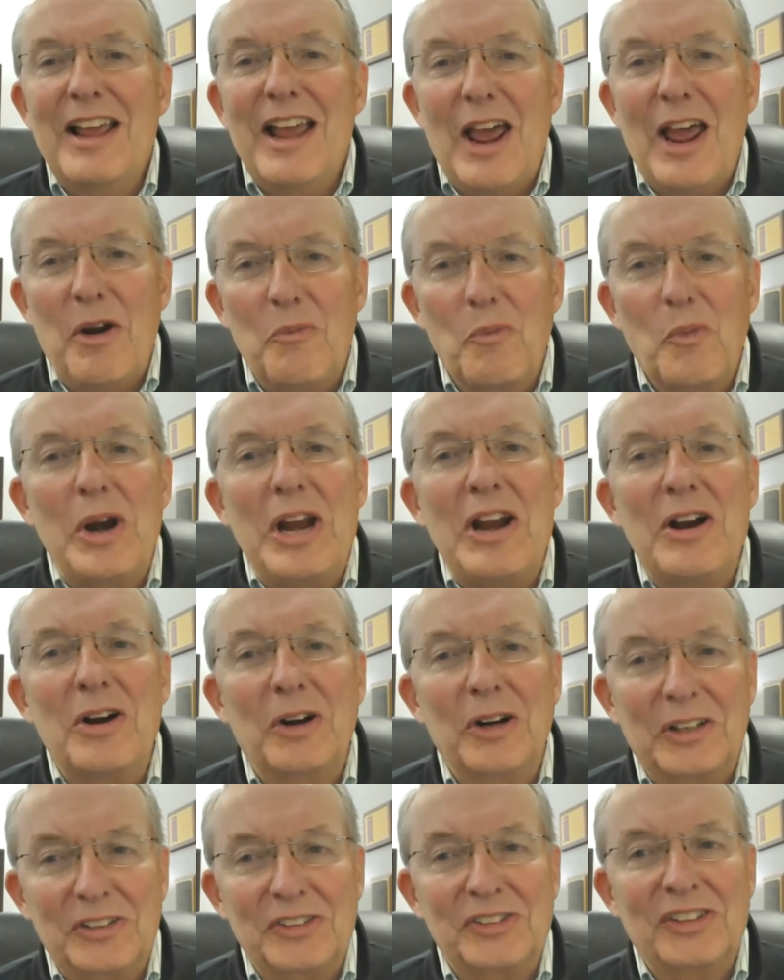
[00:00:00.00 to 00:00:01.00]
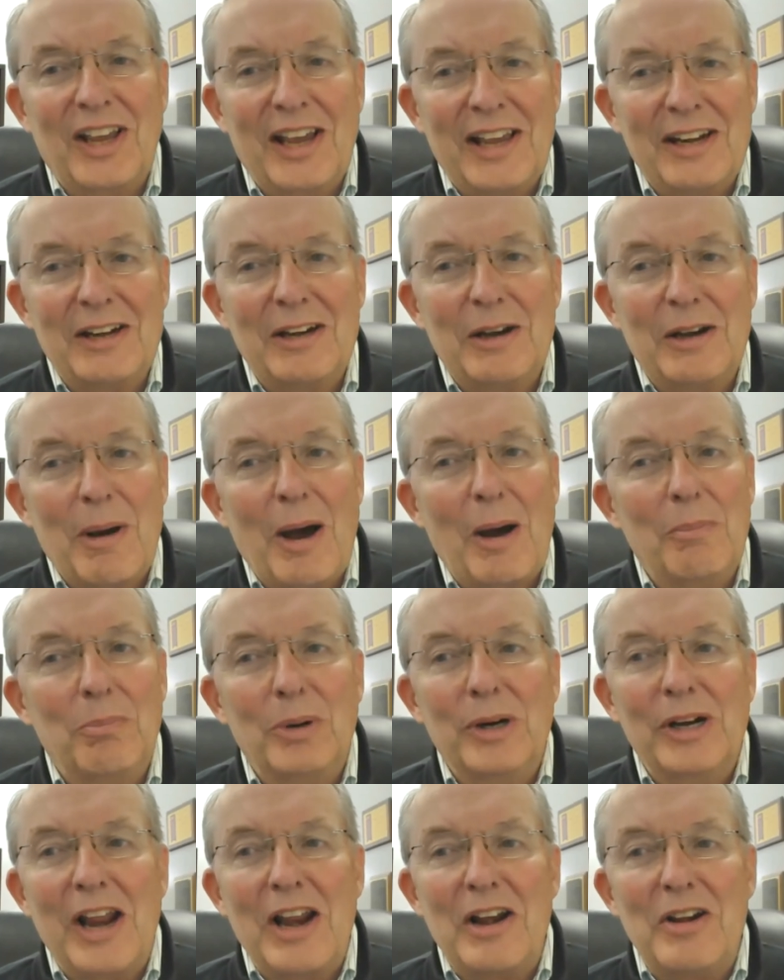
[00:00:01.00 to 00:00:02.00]
and we are excited about
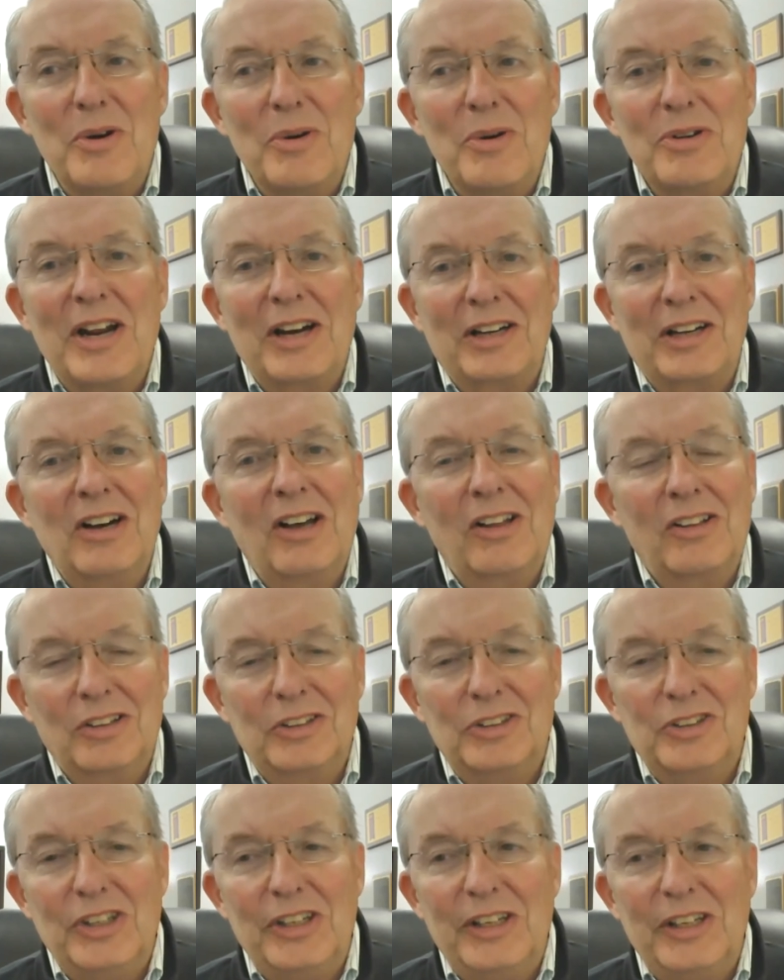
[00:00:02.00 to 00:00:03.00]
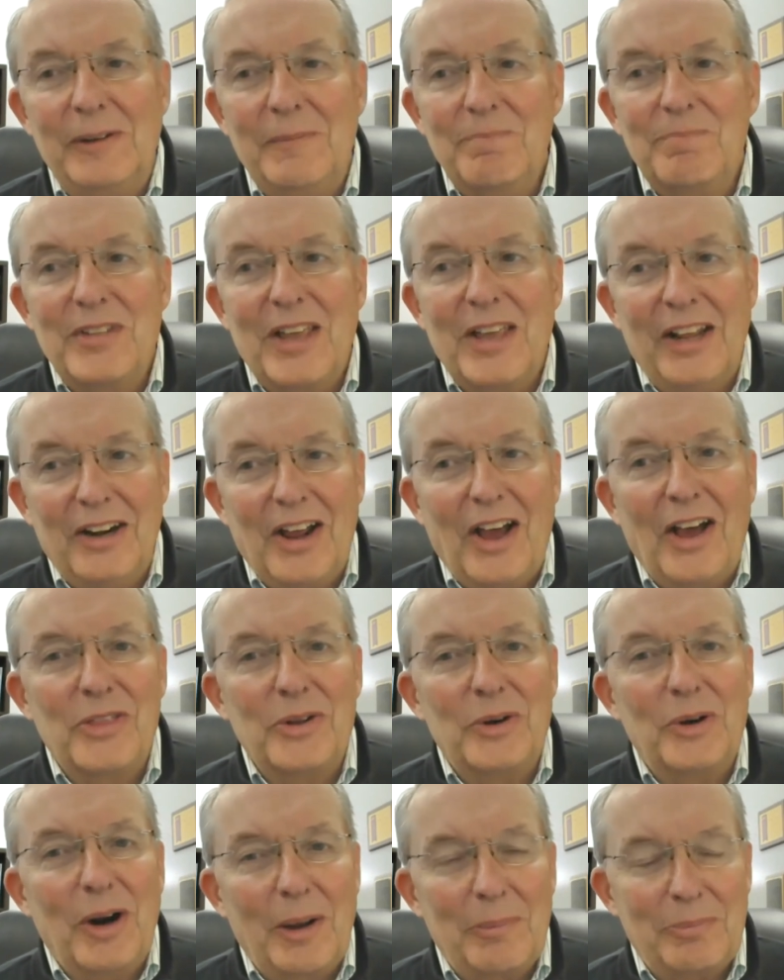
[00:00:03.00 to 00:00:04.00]
bringing new technology and
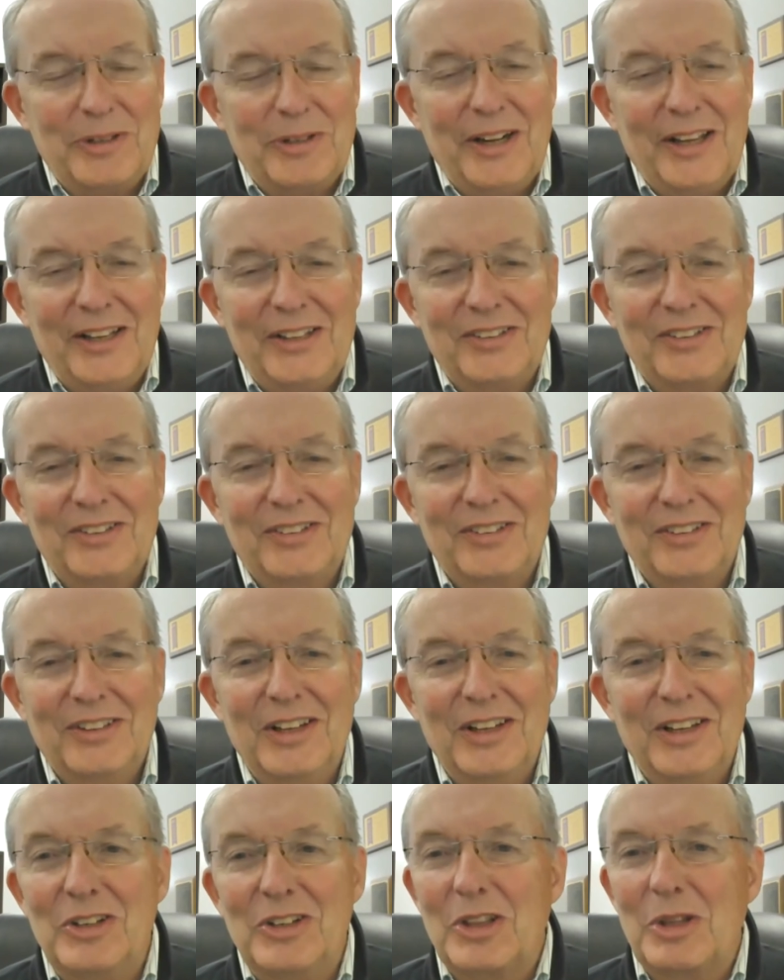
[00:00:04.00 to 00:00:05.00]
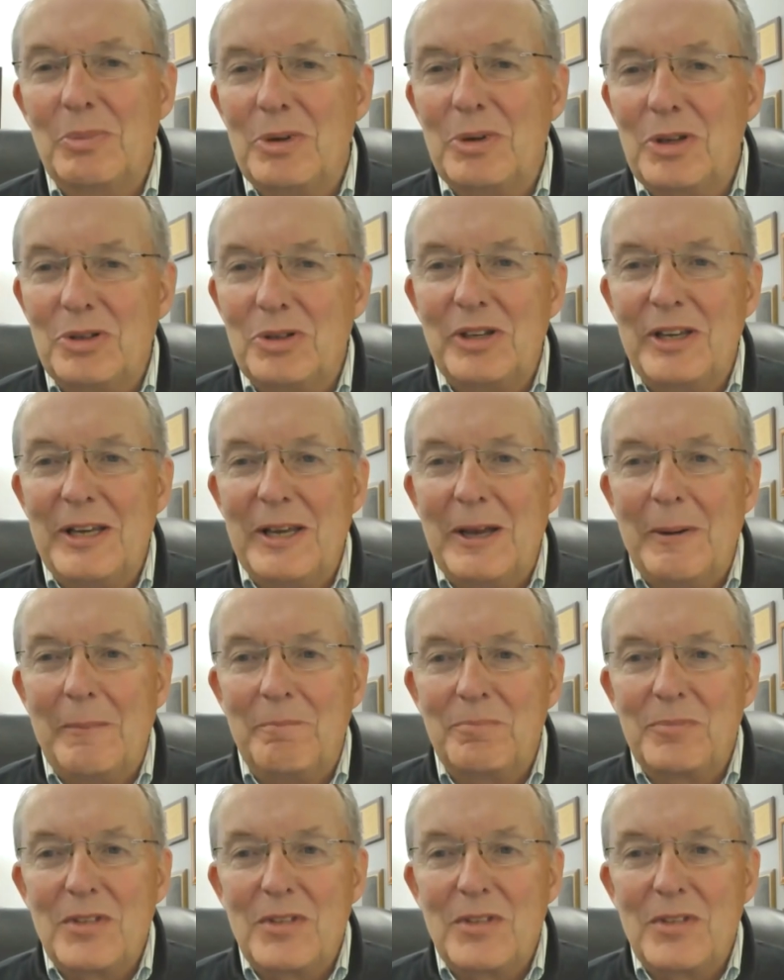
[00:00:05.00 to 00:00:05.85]
other updates into the museum.